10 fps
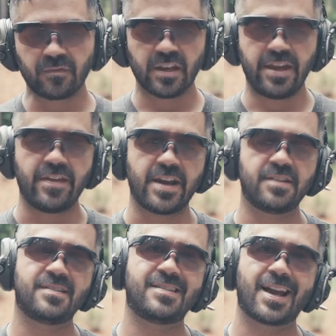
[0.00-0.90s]
And then
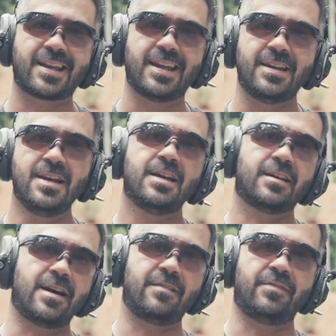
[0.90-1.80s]
second,
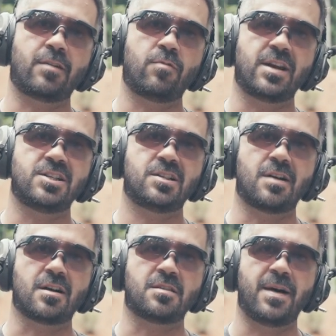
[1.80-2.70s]
kind of like what I just
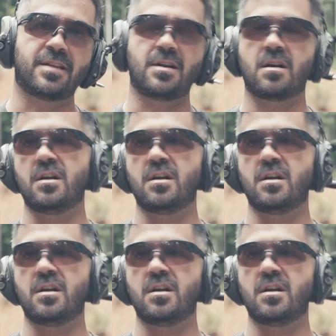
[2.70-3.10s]
talked about there,